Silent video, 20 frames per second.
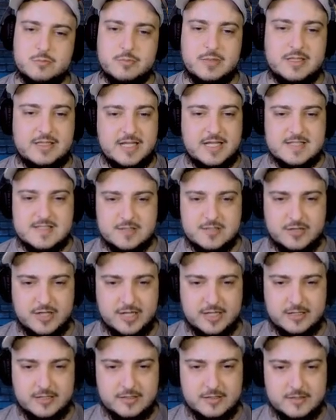but that's
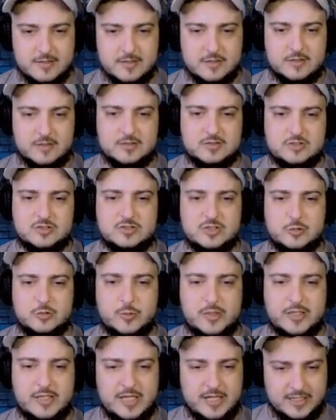okay. Yeah. So
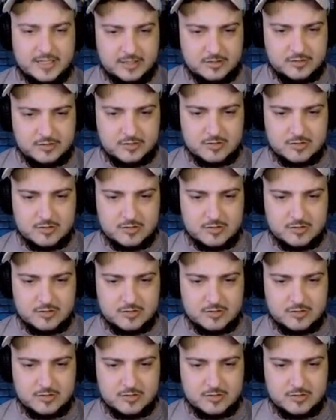we're getting into the